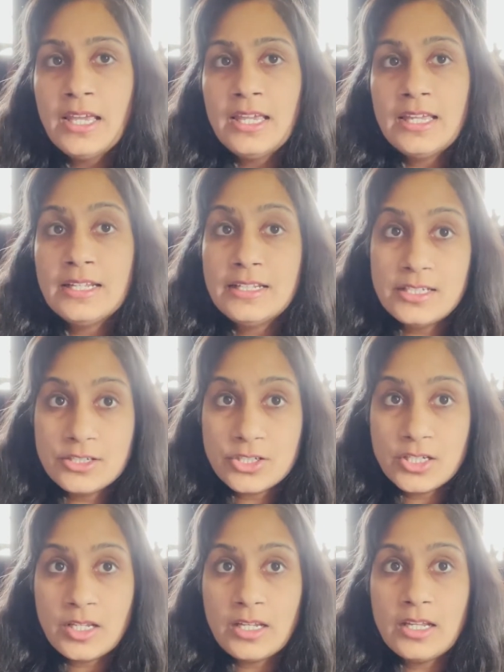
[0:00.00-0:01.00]
In
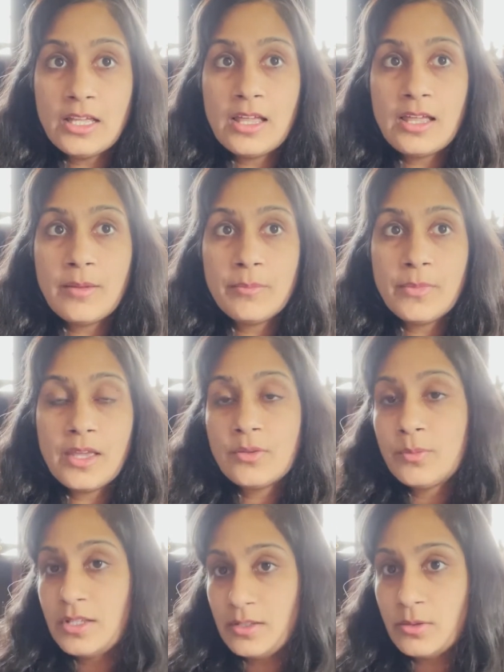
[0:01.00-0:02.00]
addition, as
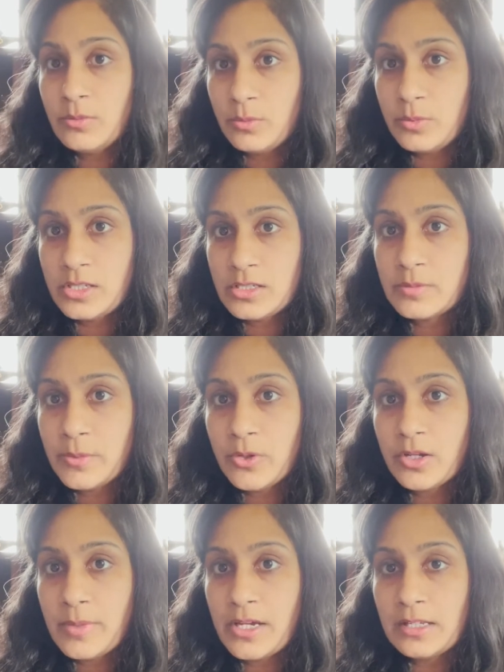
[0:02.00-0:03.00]
we
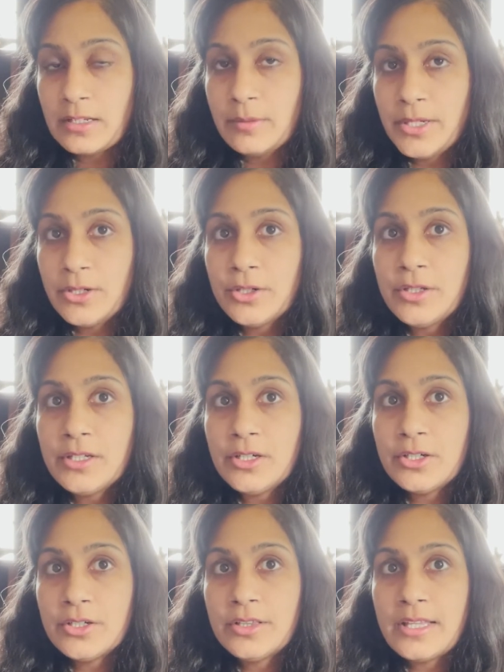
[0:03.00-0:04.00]
spoke about a little bit
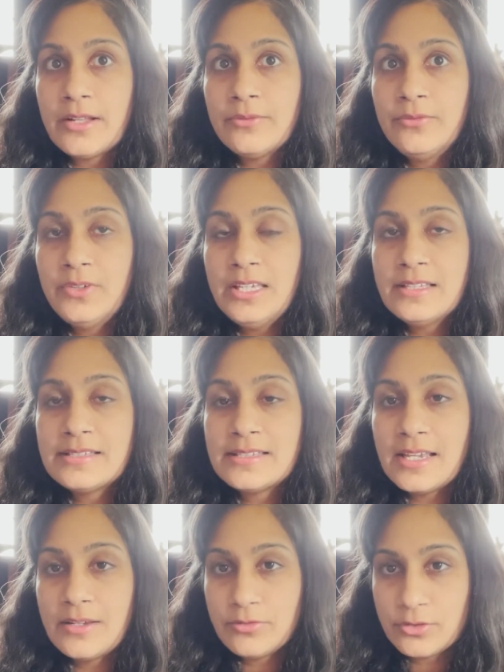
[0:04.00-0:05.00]
earlier, that
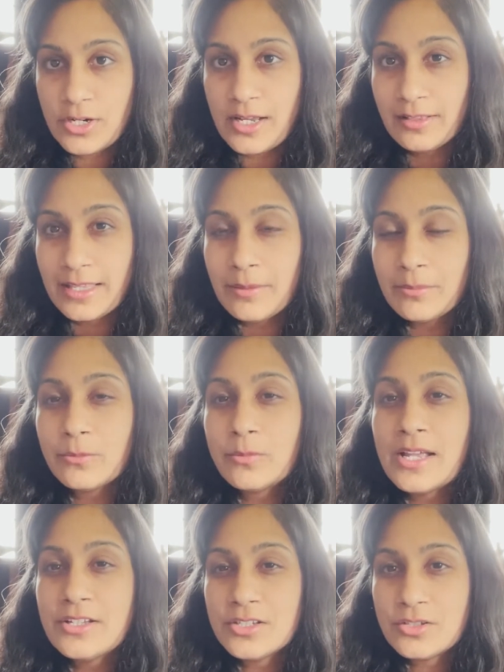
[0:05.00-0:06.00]
V-Safe trial, that
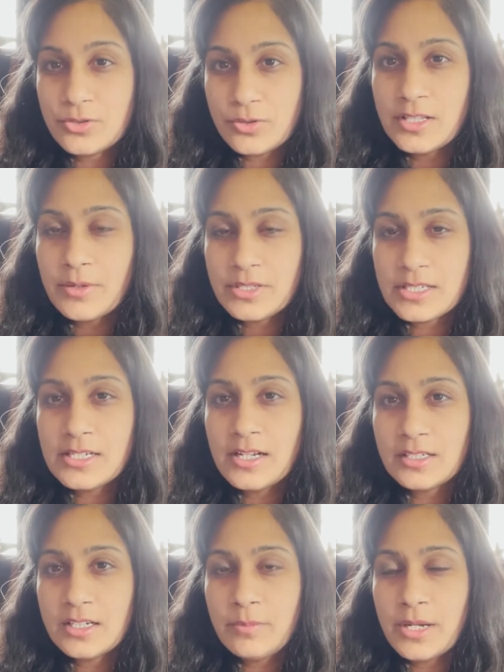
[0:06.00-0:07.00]
registry that was
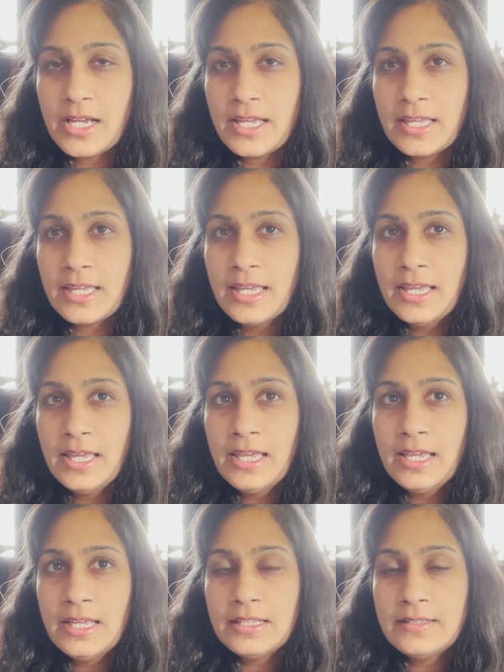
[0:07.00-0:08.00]
conducted by
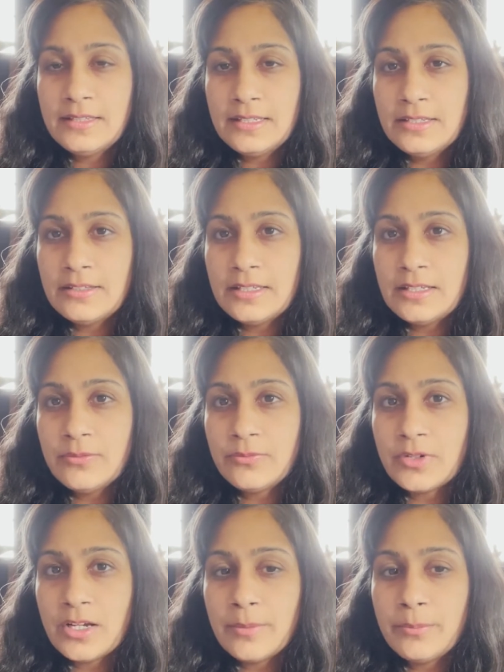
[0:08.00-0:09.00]
the CDC
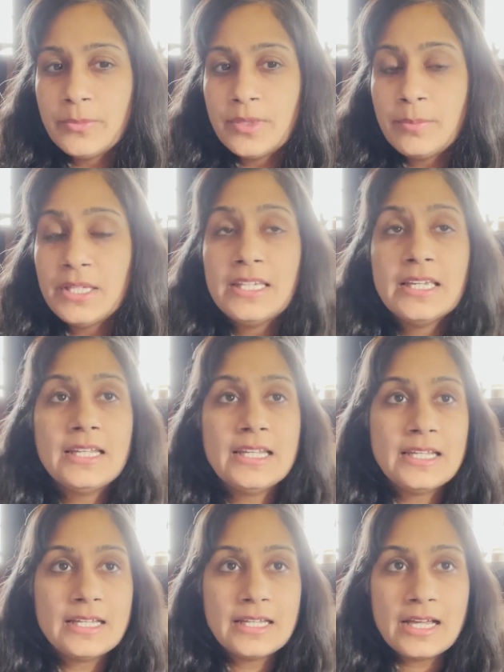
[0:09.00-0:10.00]
from the
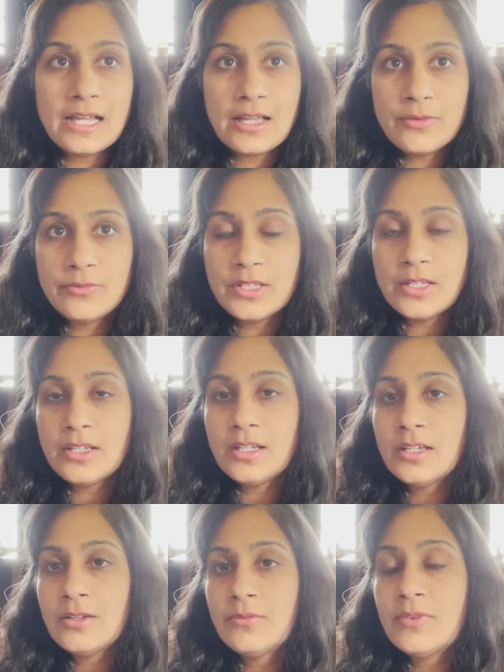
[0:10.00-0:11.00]
beginning of
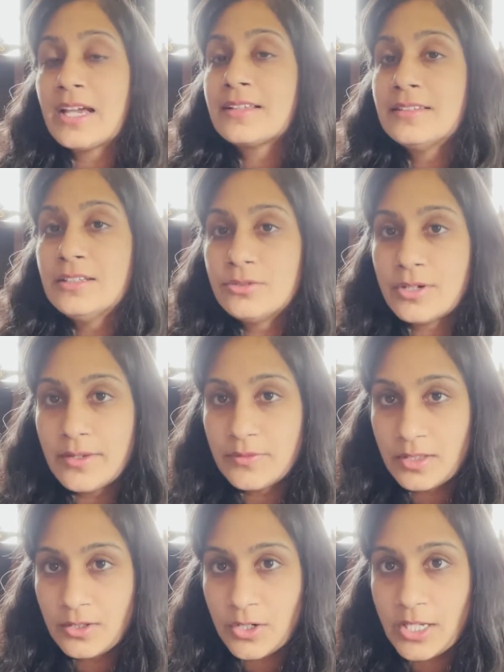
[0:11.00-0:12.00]
the vaccine drives in
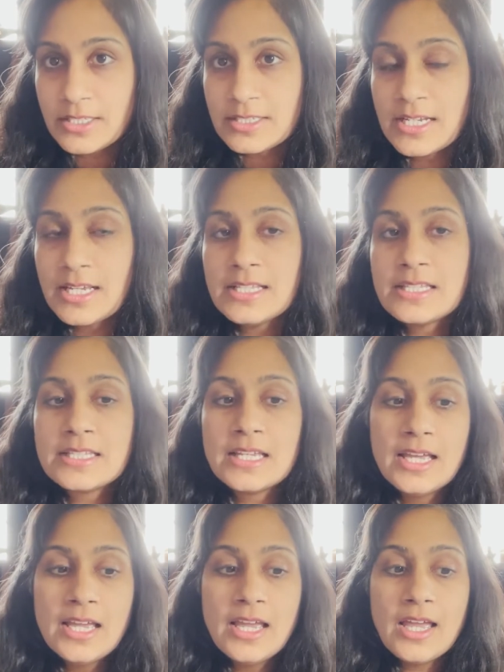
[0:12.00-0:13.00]
the United States,
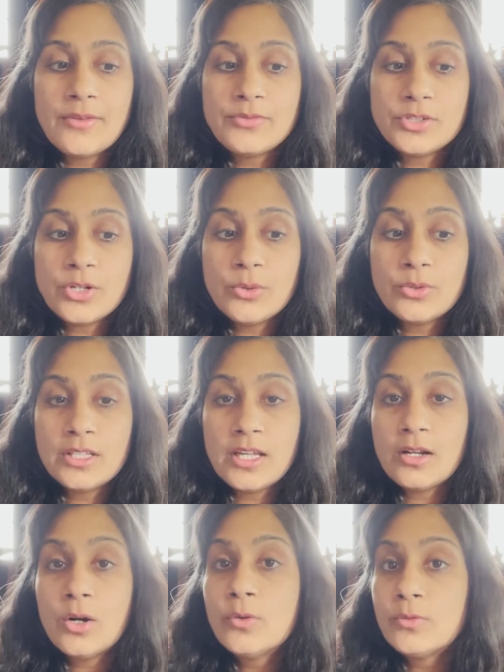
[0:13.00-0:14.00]
have shown
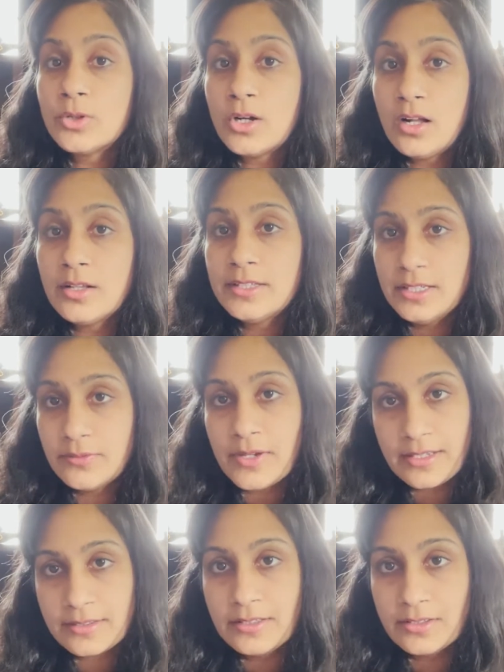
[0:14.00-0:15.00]
that overall these
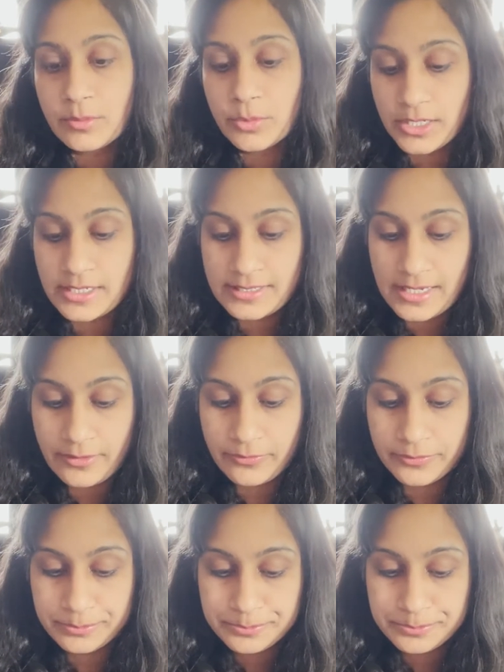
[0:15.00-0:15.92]
vaccines are pretty safe.